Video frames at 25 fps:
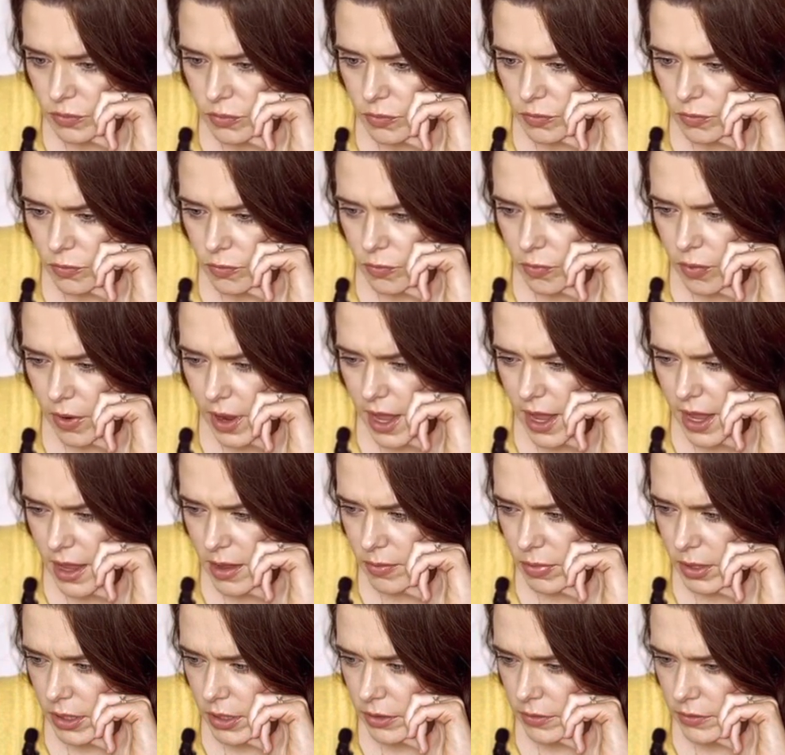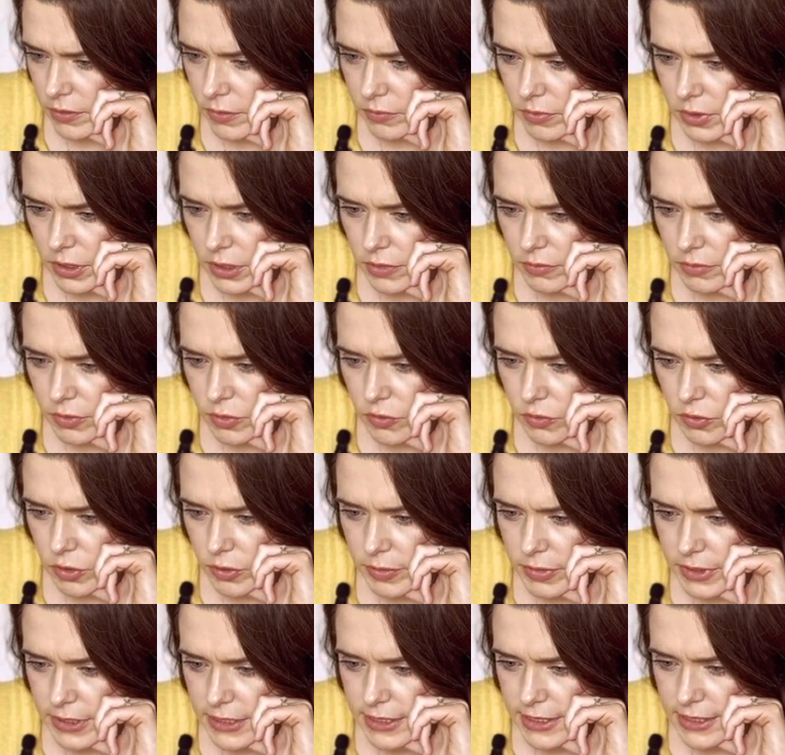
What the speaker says: way bigger than what you would normally